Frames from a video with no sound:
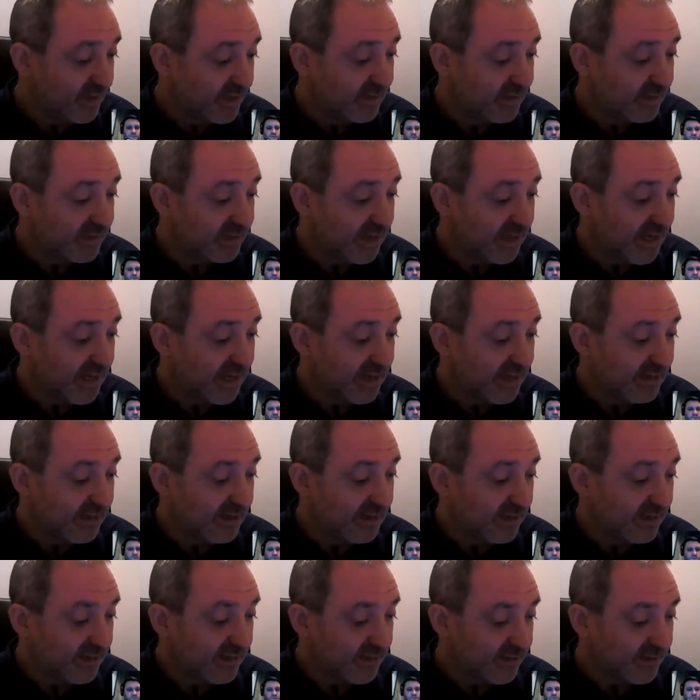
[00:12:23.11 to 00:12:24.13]

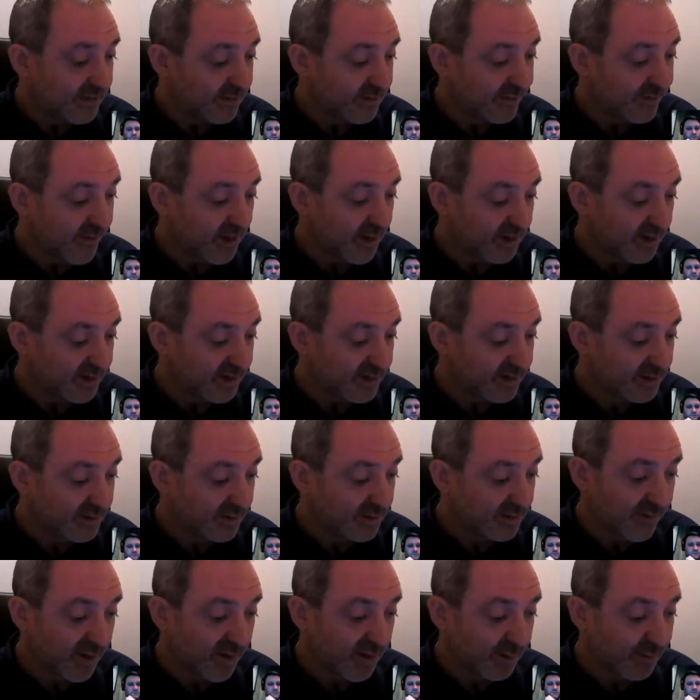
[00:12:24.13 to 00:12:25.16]
Then the
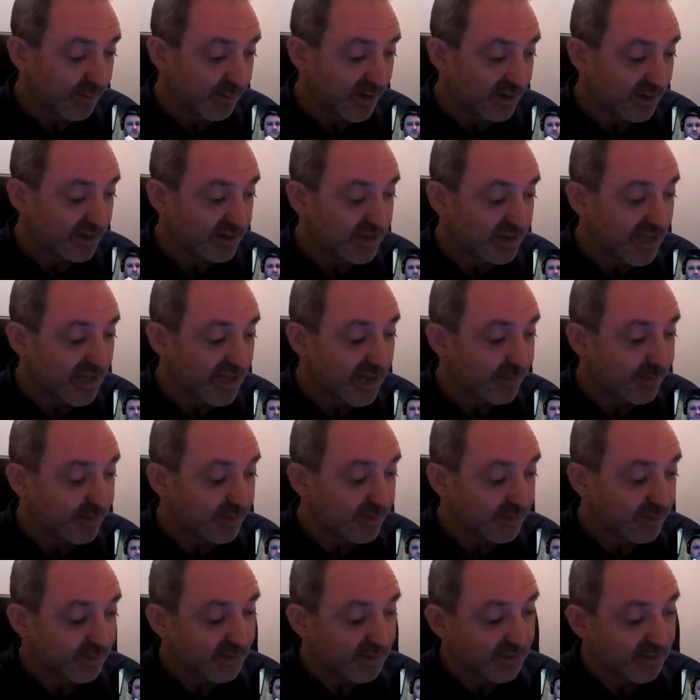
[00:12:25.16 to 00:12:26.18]
final major step,
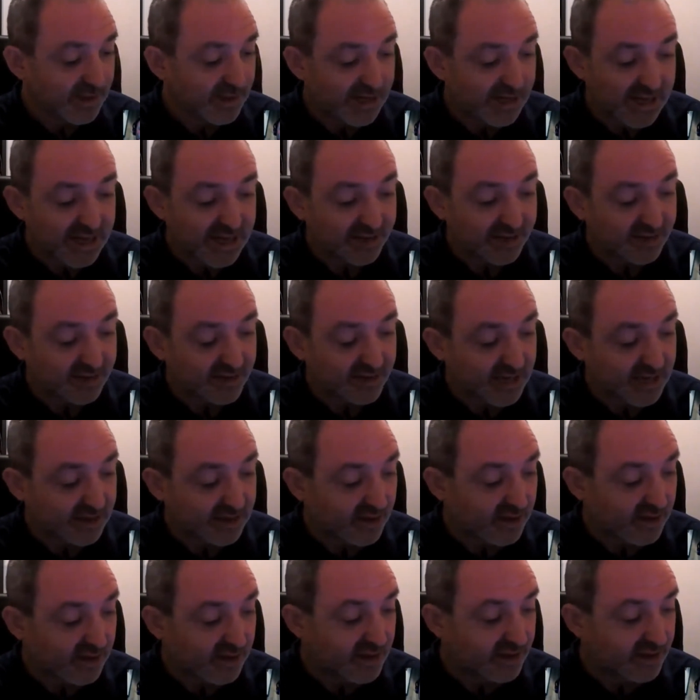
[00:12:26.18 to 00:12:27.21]
that
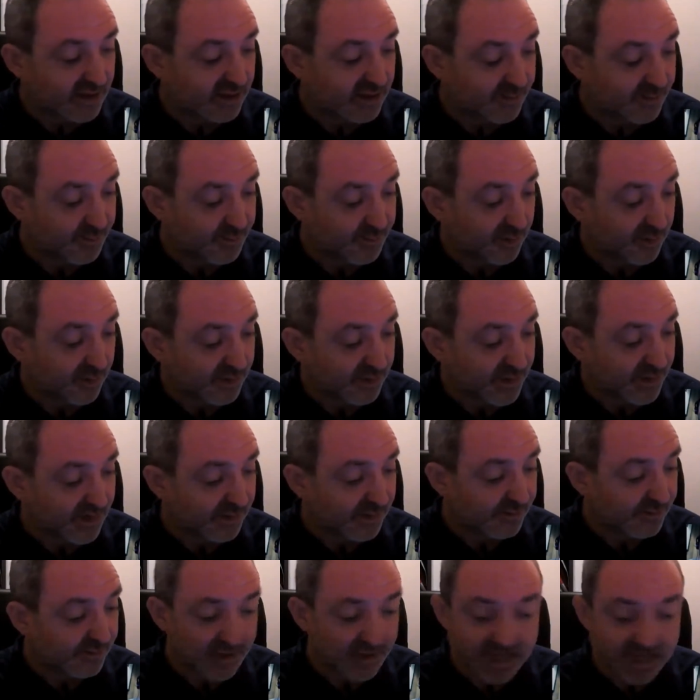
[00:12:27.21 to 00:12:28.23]
acetaldehyde is broken
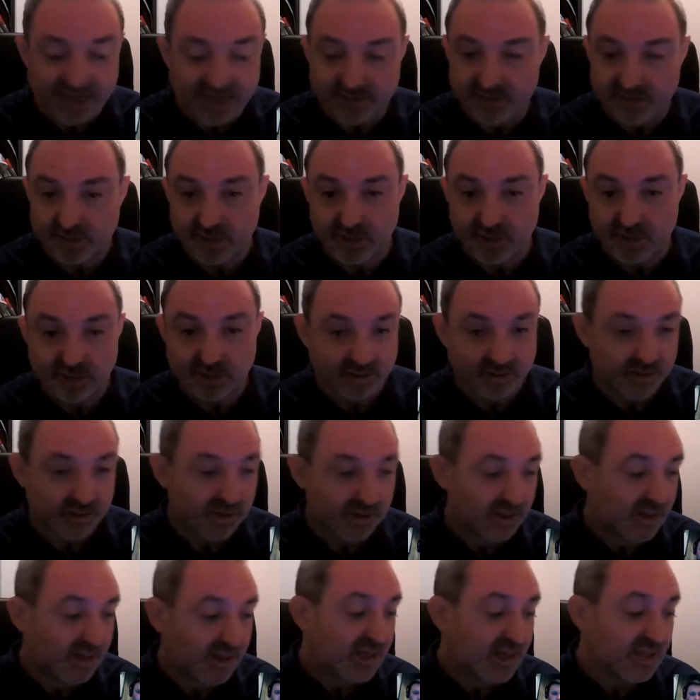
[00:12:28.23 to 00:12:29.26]
down to ethanol
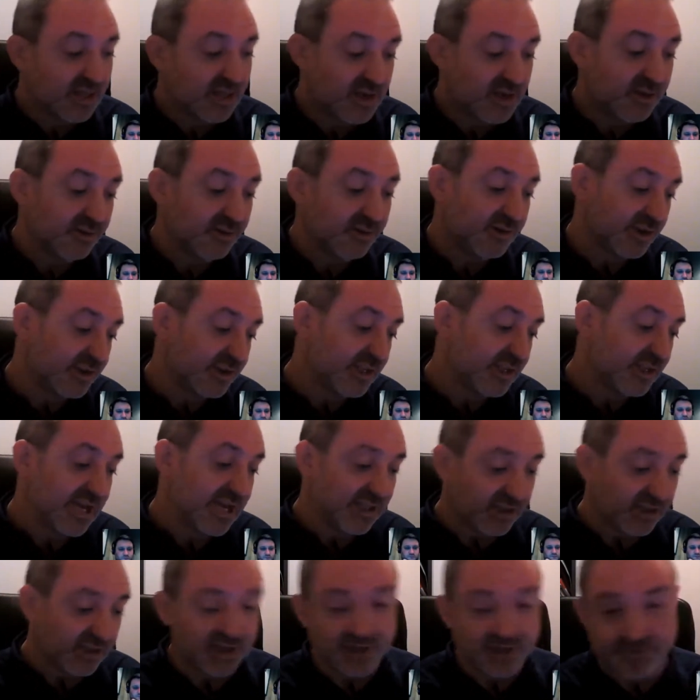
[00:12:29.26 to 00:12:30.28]
using the
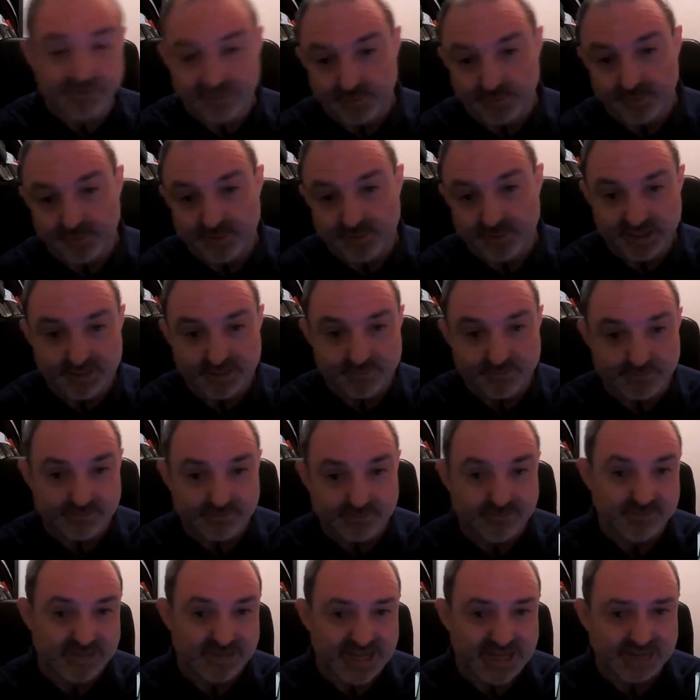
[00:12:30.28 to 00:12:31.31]
energy from the
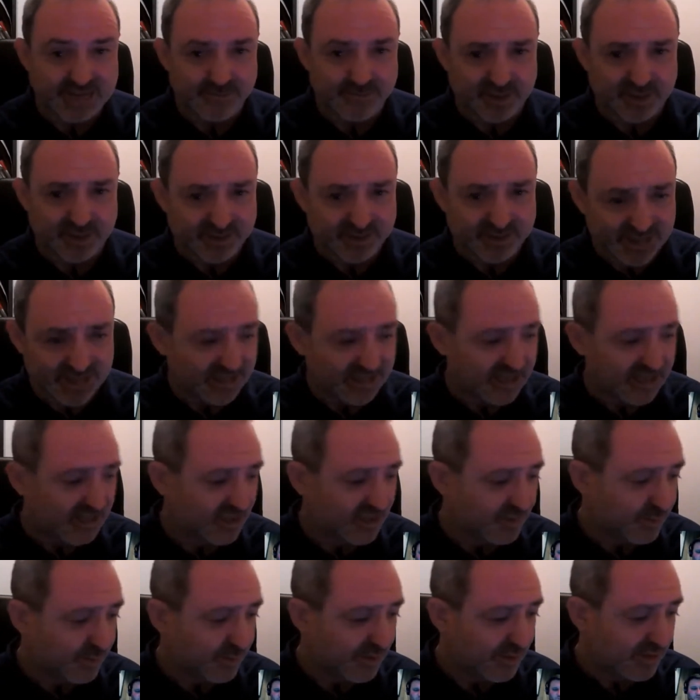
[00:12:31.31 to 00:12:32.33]
NAD+,
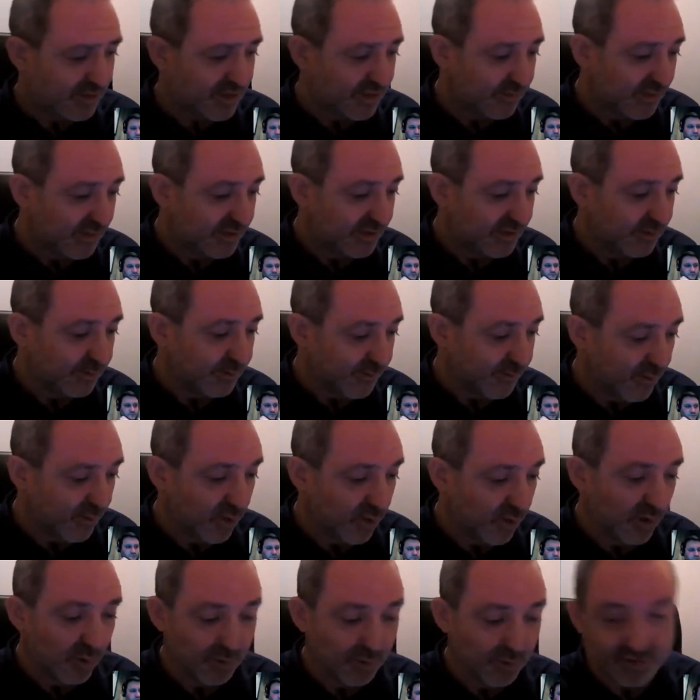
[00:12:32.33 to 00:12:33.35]
NADH we generated
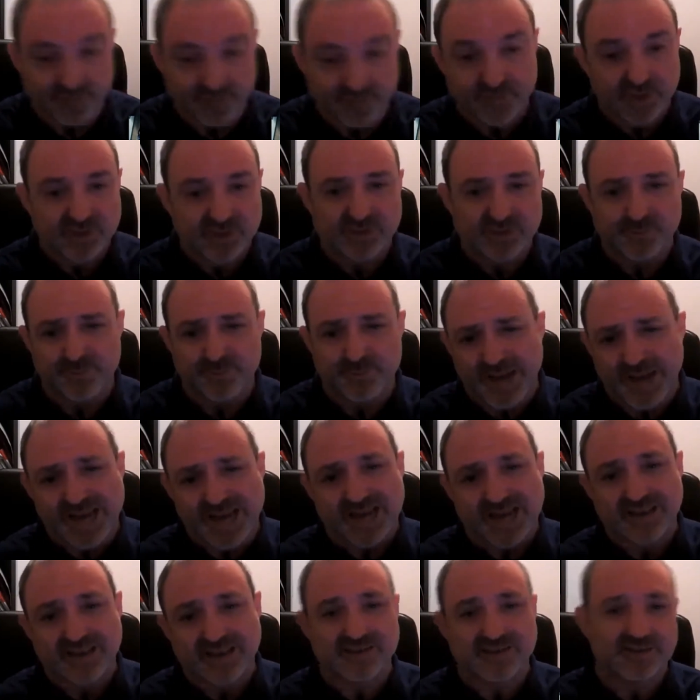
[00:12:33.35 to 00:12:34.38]
before, which converts it
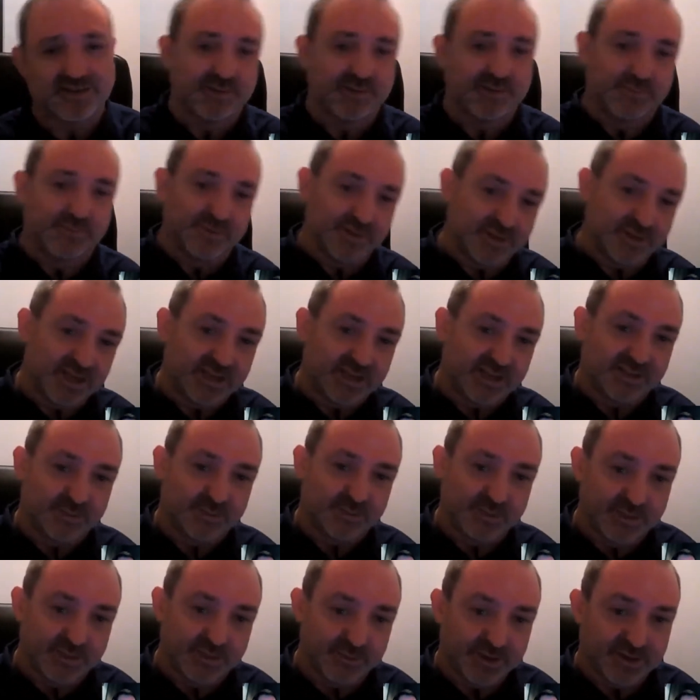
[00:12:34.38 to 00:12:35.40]
back to the state it
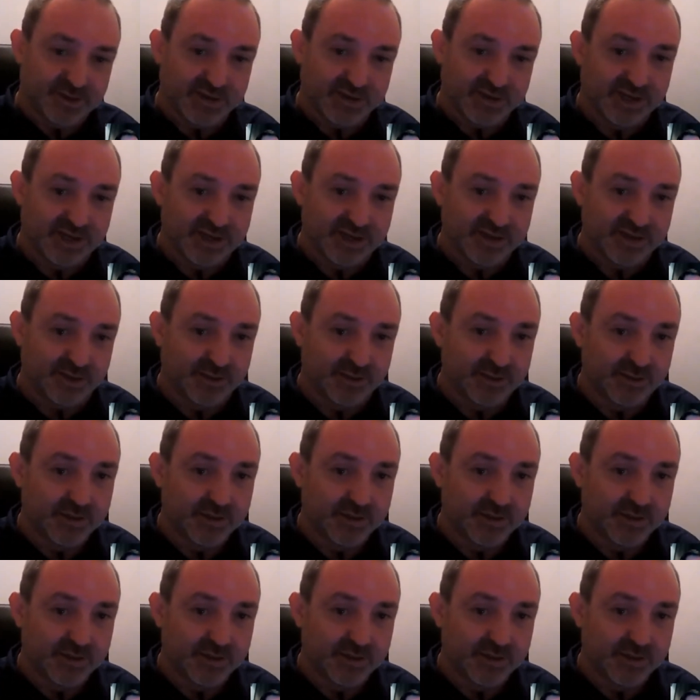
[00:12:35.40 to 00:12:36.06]
was in originally. So